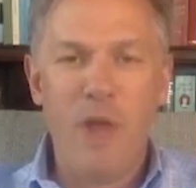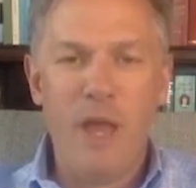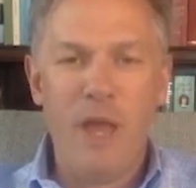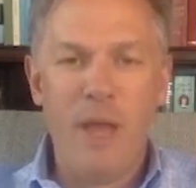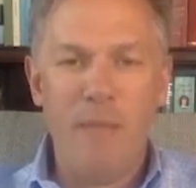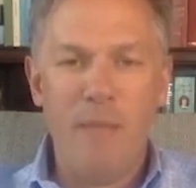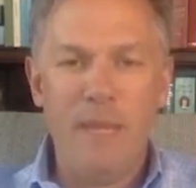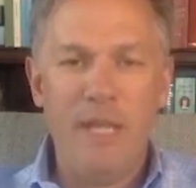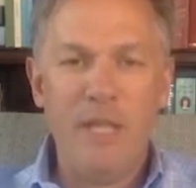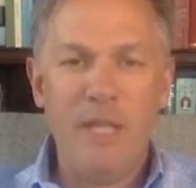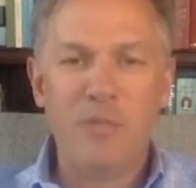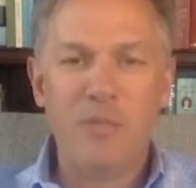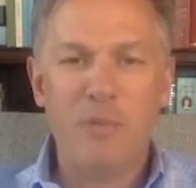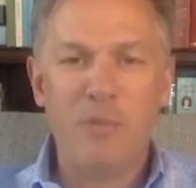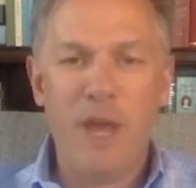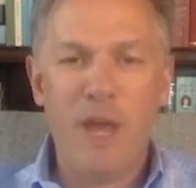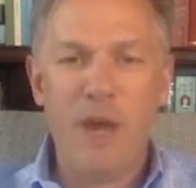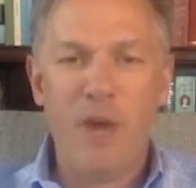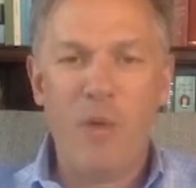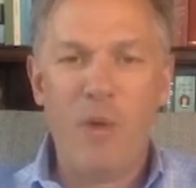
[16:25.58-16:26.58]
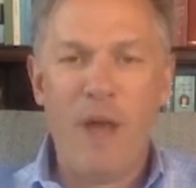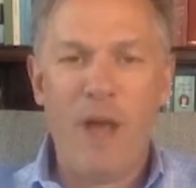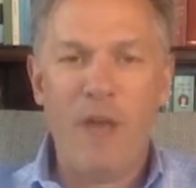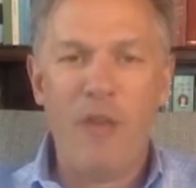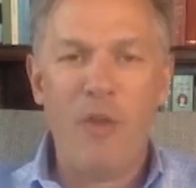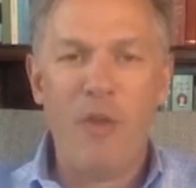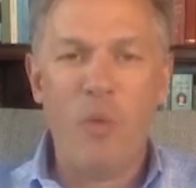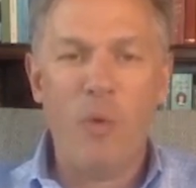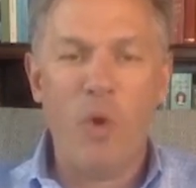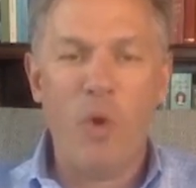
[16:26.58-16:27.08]
being spread around
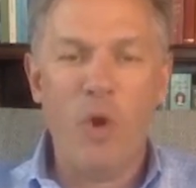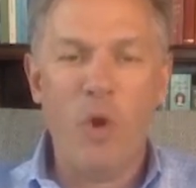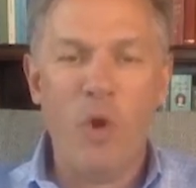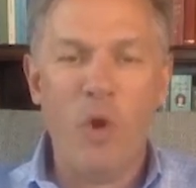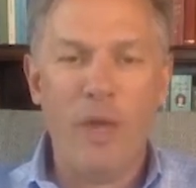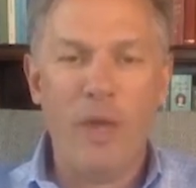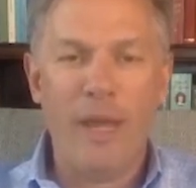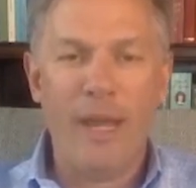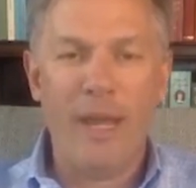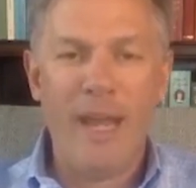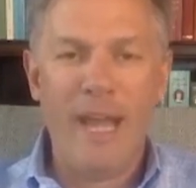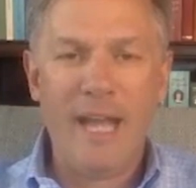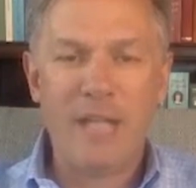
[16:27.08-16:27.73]
the world at an